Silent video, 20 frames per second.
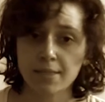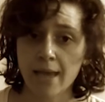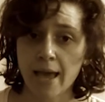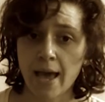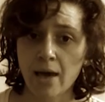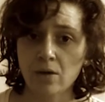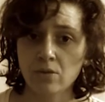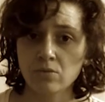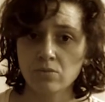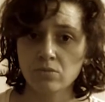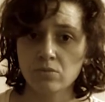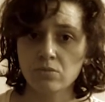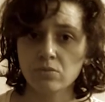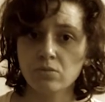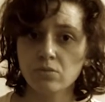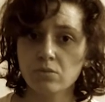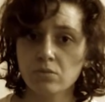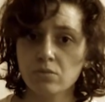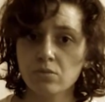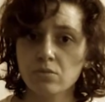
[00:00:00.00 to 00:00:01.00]

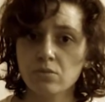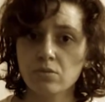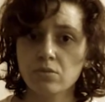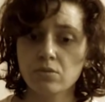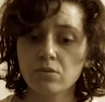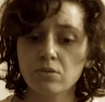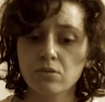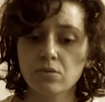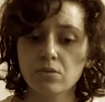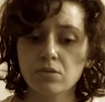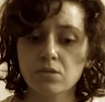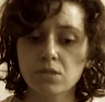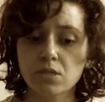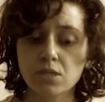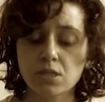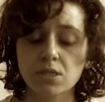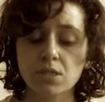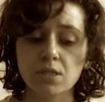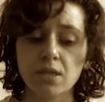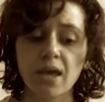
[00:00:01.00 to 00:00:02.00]
down,
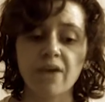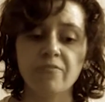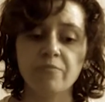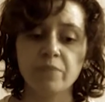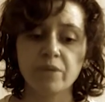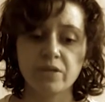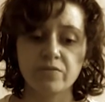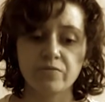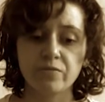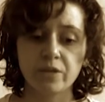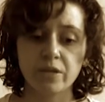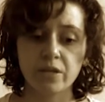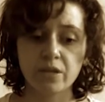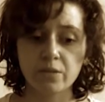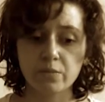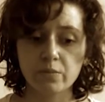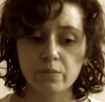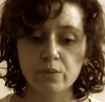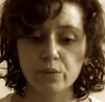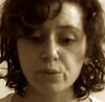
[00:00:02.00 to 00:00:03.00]
since I've been
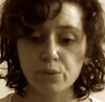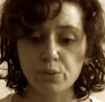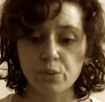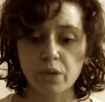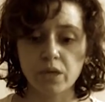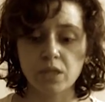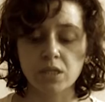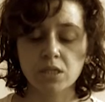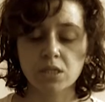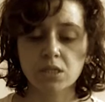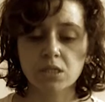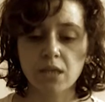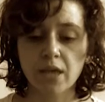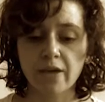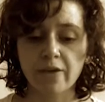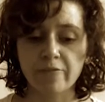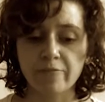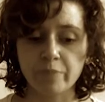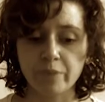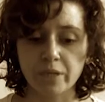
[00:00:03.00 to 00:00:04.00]
feeling blue and
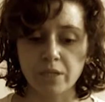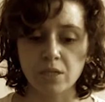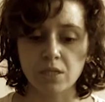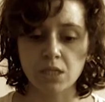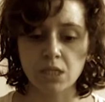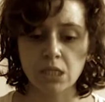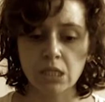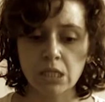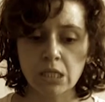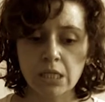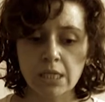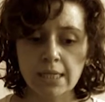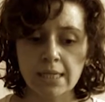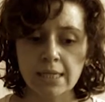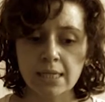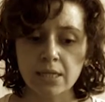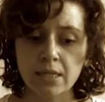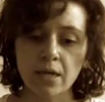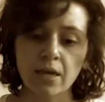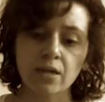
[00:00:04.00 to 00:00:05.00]
I've been
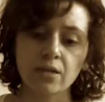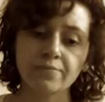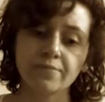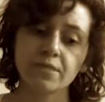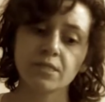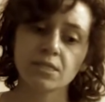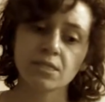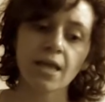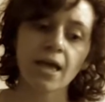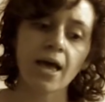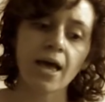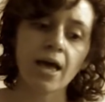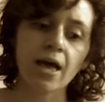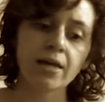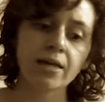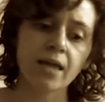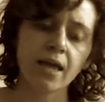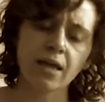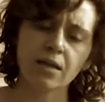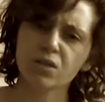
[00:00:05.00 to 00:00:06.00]
kind of
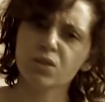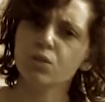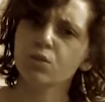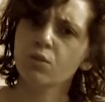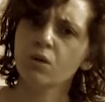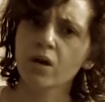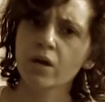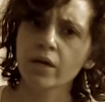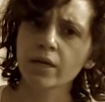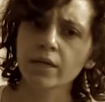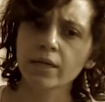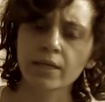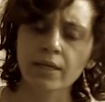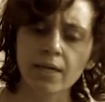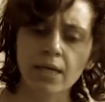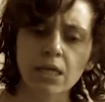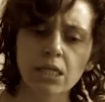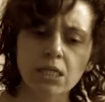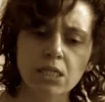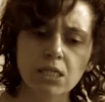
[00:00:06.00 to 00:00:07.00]
sad and
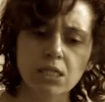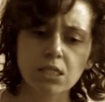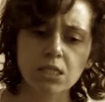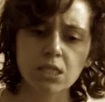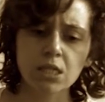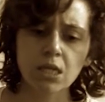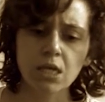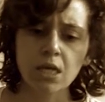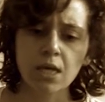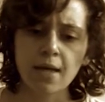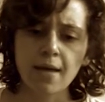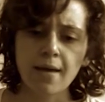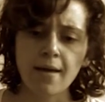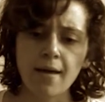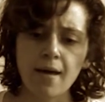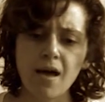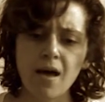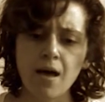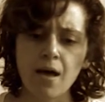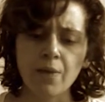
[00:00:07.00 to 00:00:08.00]
crying and
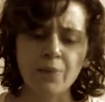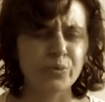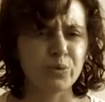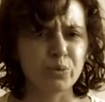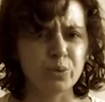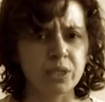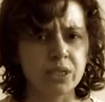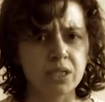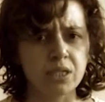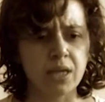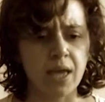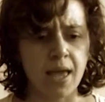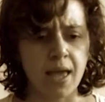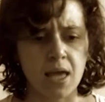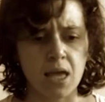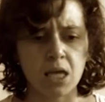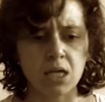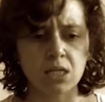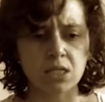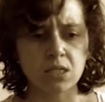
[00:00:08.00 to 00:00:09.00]
moody,
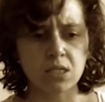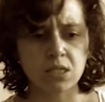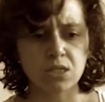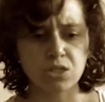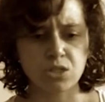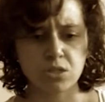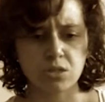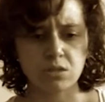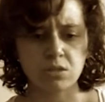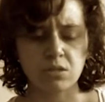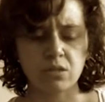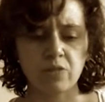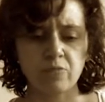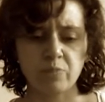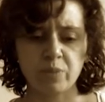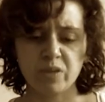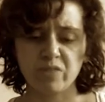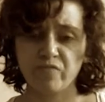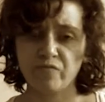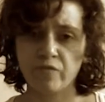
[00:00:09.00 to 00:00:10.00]
and in general
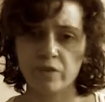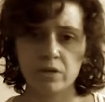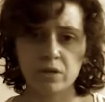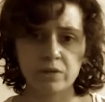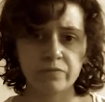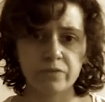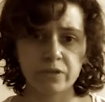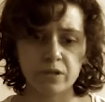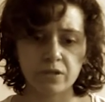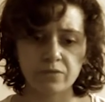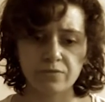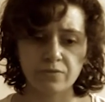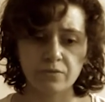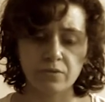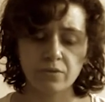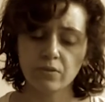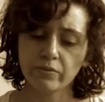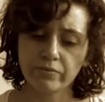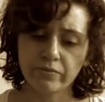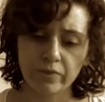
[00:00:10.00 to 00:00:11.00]
I've been
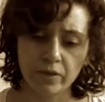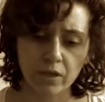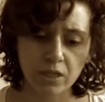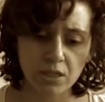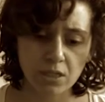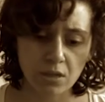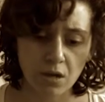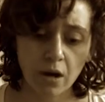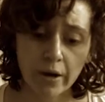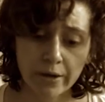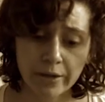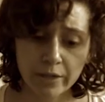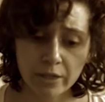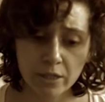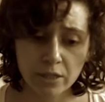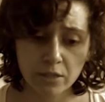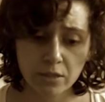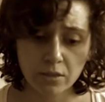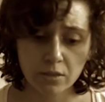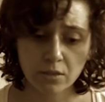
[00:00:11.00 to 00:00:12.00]
very
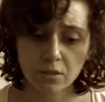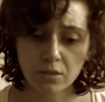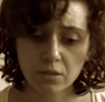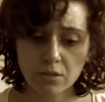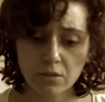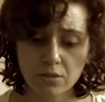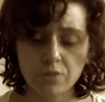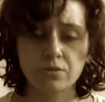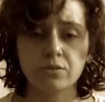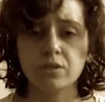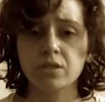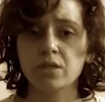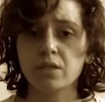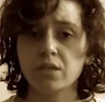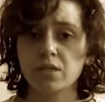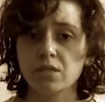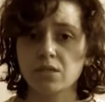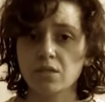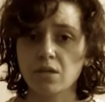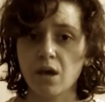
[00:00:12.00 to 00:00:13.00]
tired during
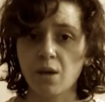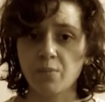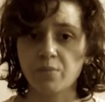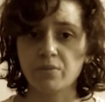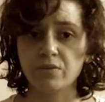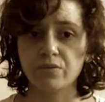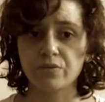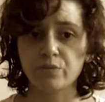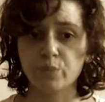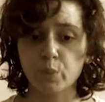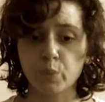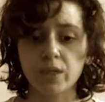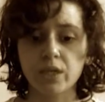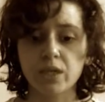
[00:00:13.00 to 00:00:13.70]
these couple of